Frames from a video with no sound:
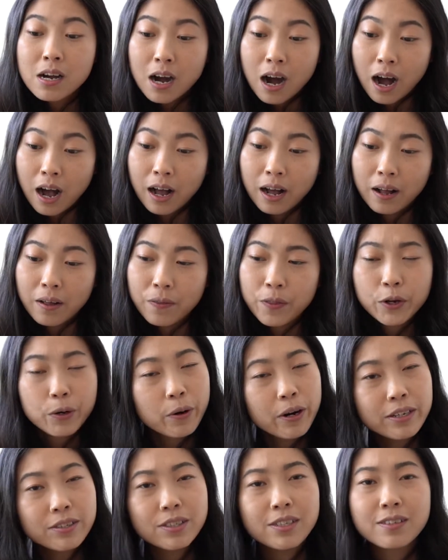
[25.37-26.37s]
The
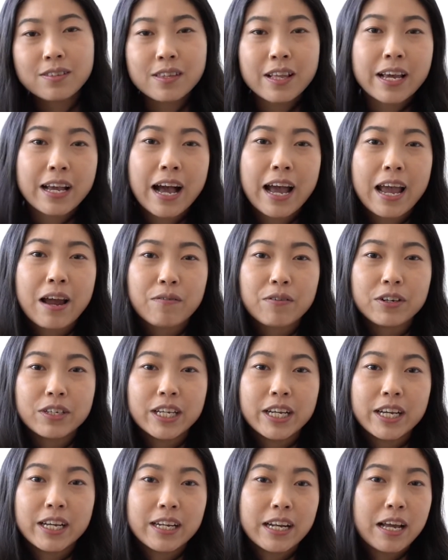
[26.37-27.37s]
craziest thing I ever
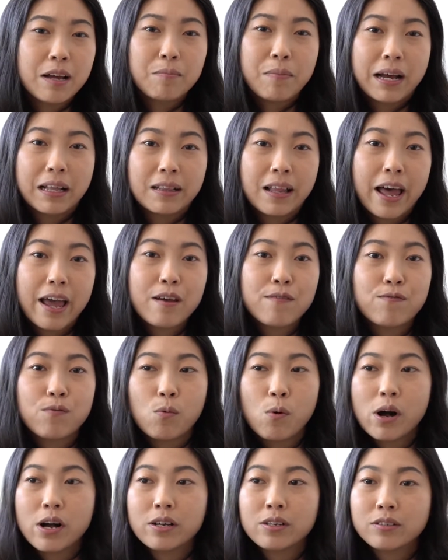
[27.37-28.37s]
did in my life
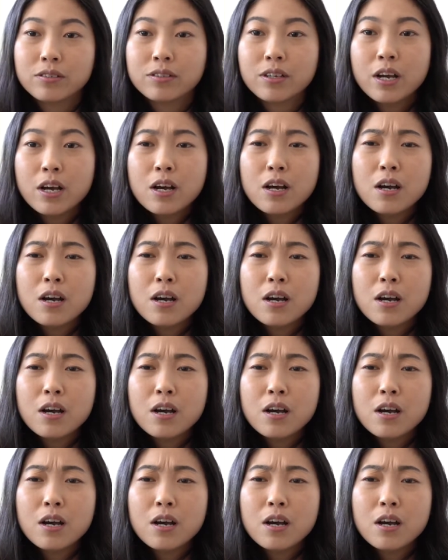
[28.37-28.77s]
was